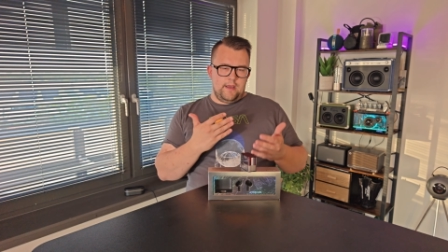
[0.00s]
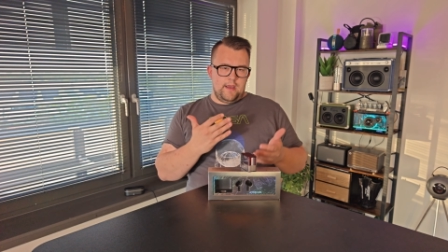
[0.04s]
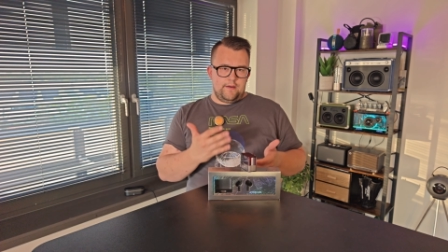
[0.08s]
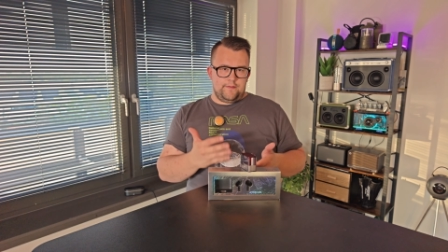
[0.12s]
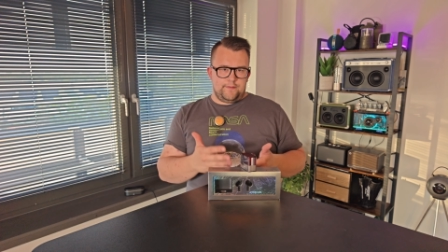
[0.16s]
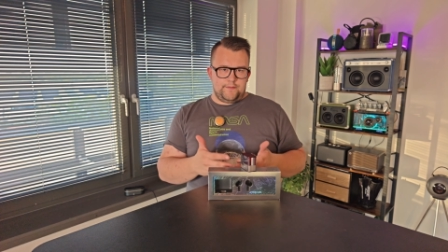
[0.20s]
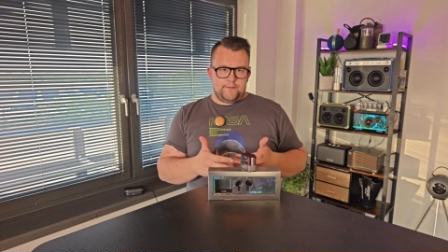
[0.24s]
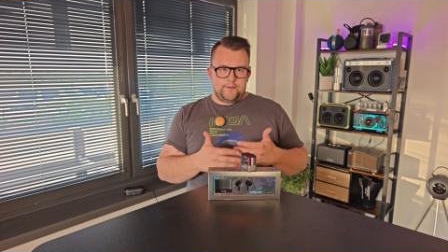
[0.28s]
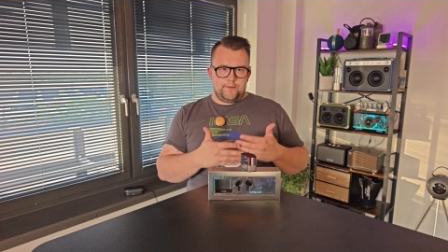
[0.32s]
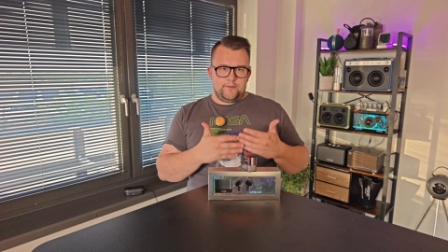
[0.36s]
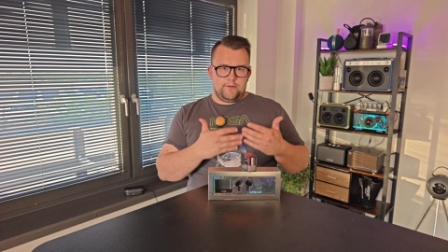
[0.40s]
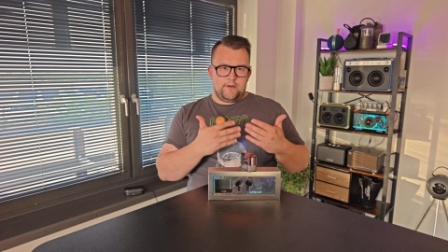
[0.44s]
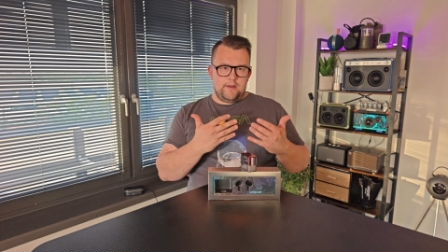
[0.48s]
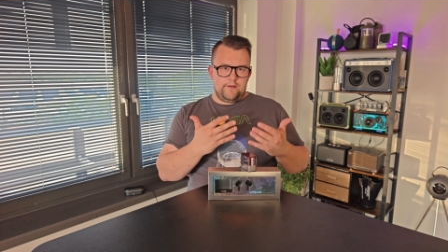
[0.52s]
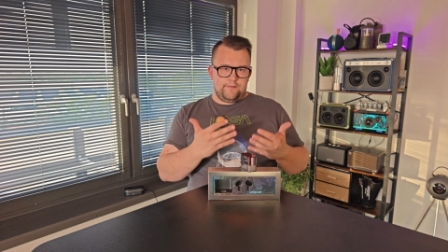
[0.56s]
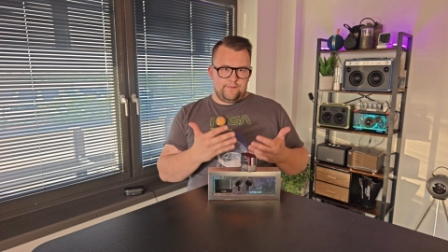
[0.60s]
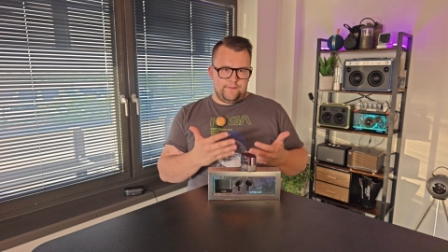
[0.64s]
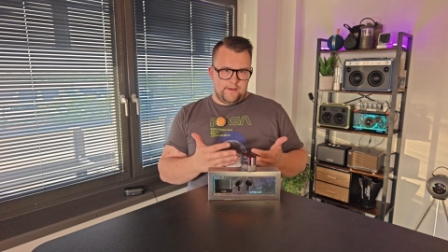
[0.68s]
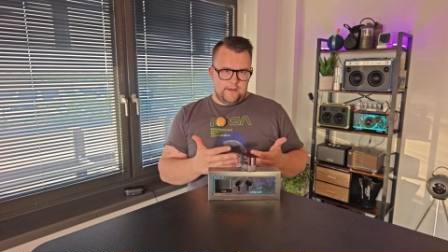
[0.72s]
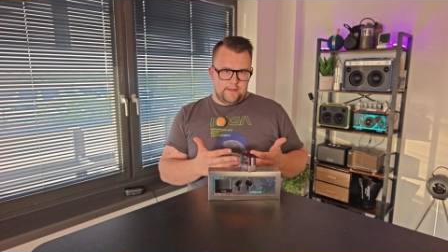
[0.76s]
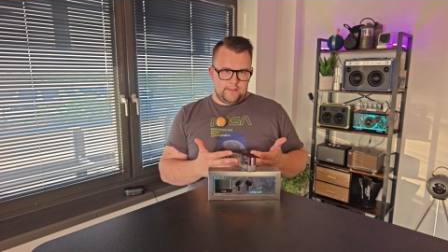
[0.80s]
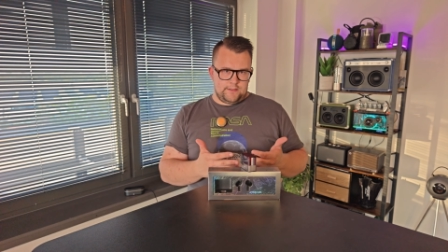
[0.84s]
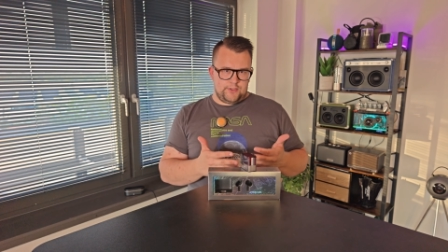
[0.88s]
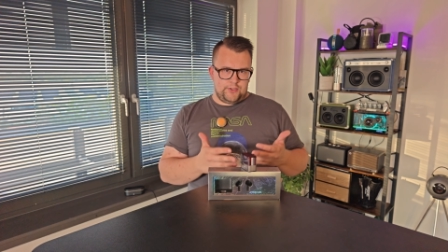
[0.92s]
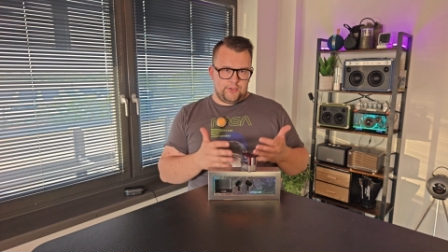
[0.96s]
after
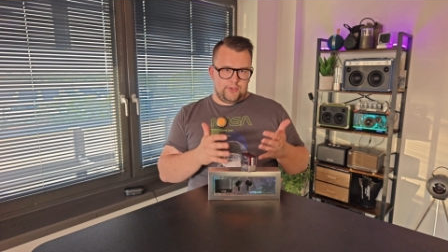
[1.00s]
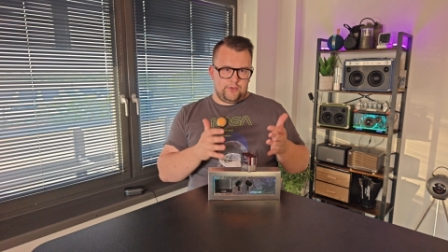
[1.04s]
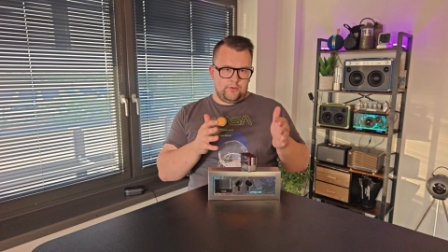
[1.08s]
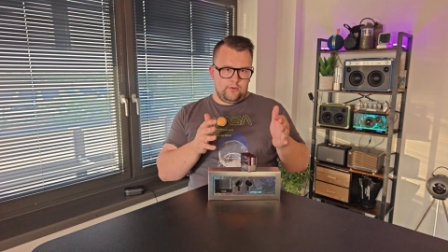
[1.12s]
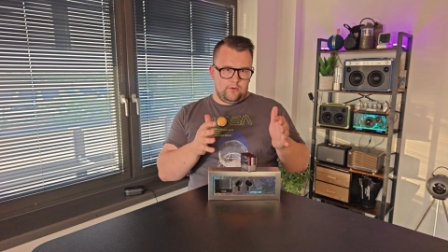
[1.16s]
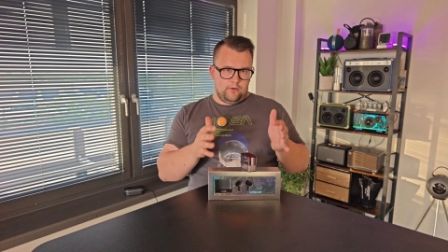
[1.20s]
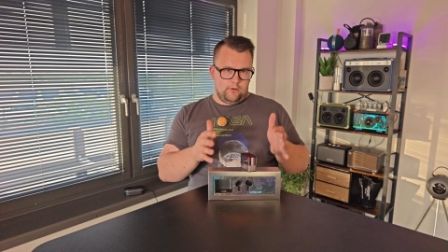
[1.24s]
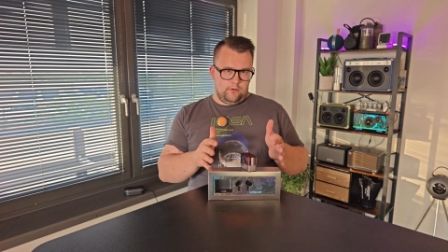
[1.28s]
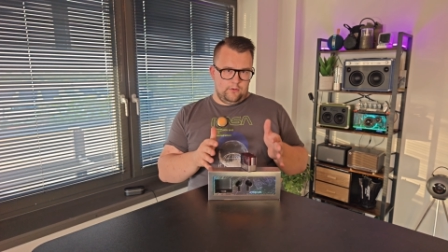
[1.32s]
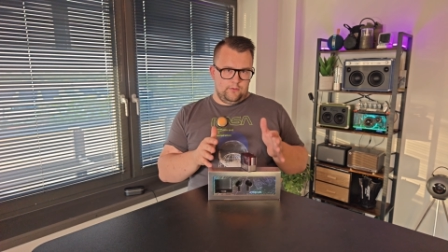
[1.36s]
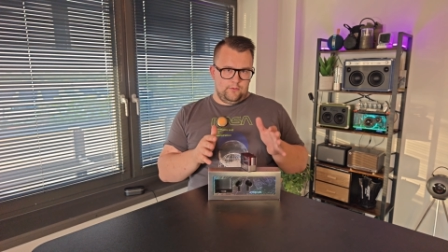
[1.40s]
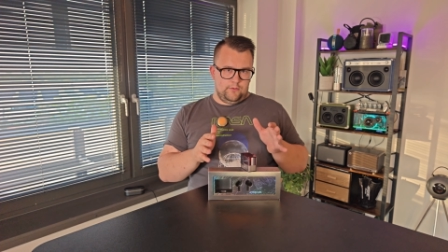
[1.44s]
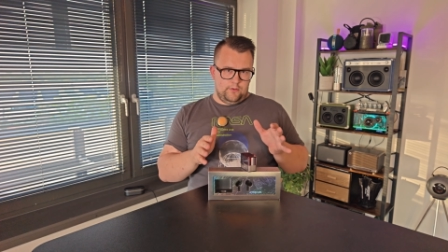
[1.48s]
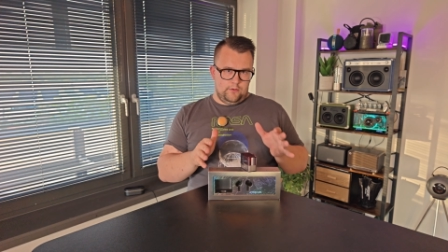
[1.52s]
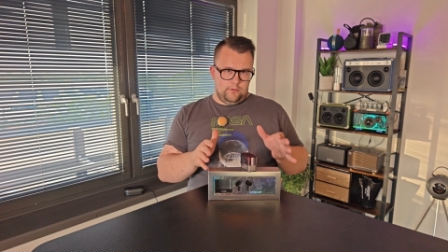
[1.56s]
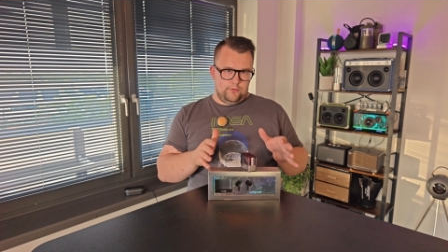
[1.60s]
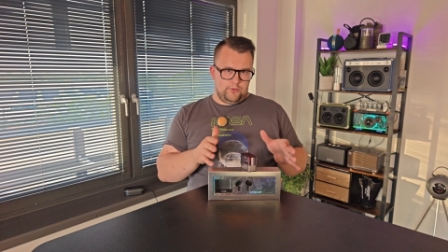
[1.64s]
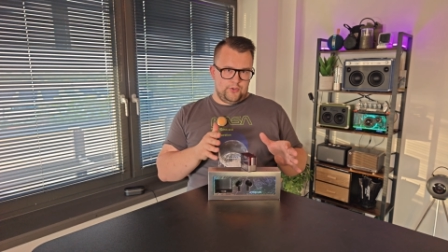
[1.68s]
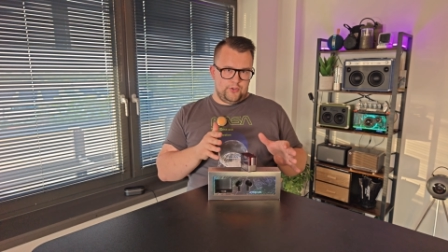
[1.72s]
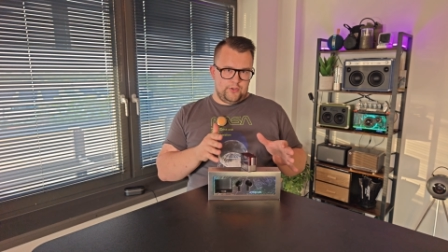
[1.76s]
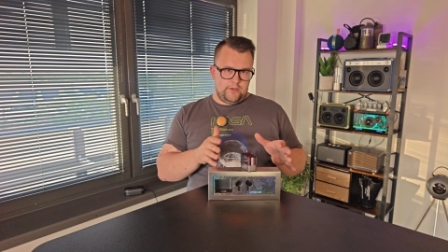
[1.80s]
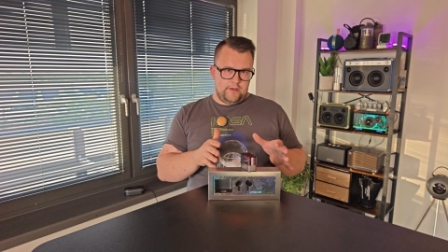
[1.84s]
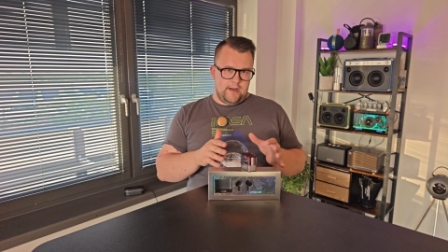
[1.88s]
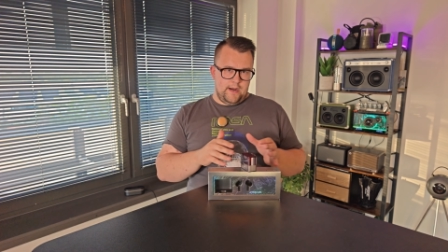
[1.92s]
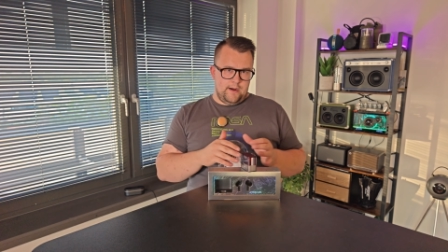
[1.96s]
effects on
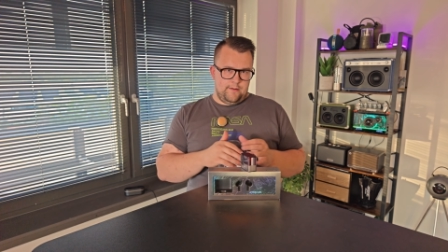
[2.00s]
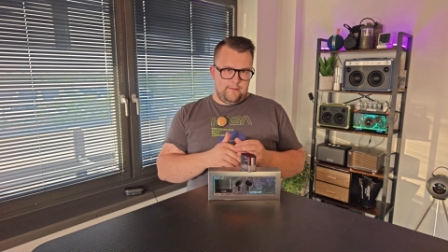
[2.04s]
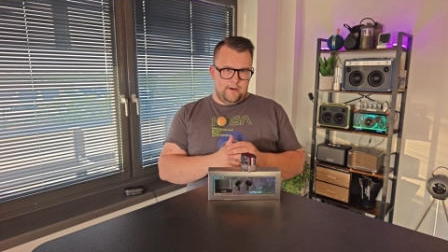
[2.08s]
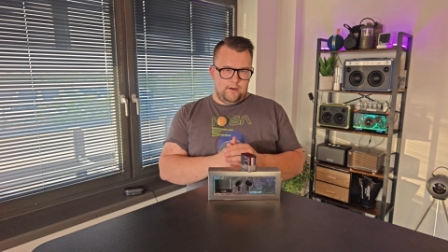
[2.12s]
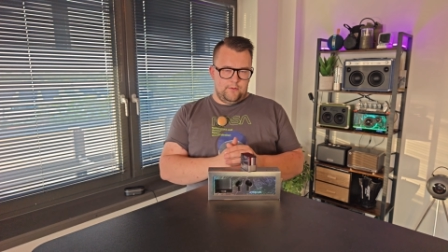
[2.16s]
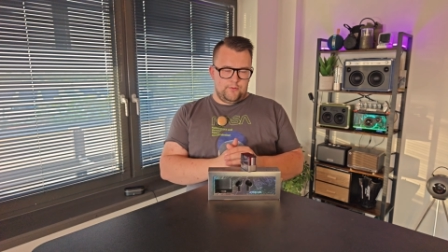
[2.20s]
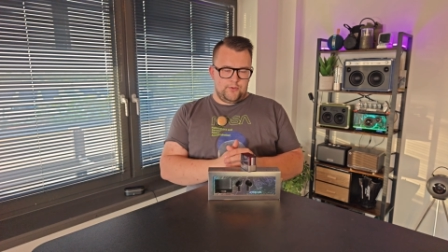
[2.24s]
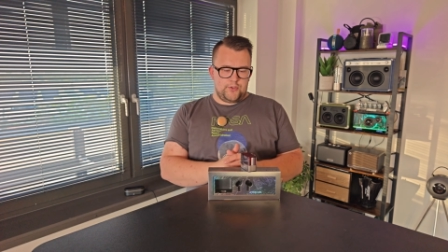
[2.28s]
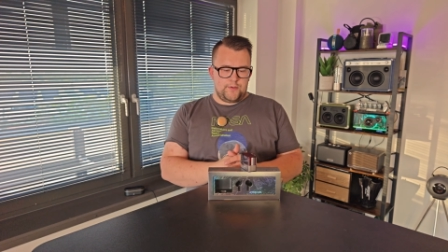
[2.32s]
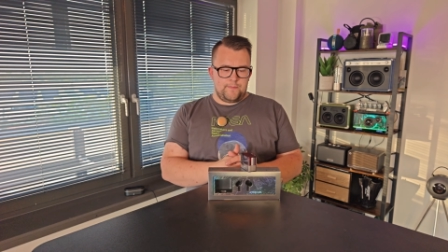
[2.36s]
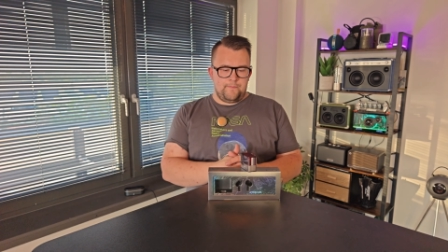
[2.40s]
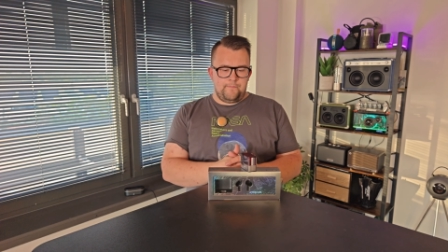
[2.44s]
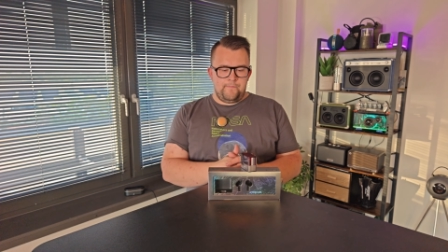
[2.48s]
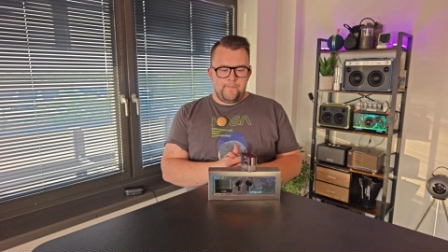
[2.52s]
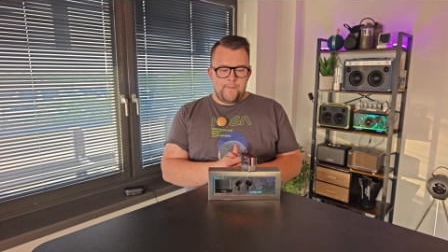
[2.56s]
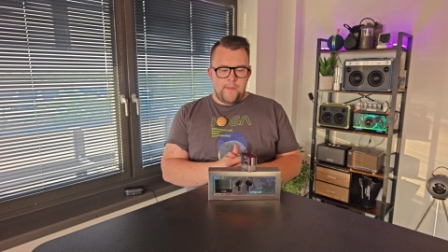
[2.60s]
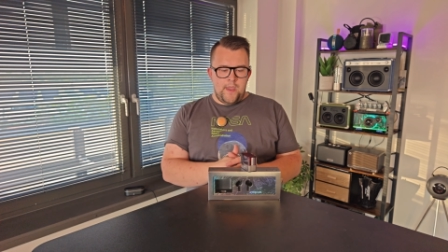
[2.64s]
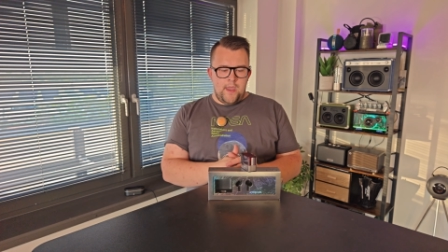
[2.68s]
those scenarios.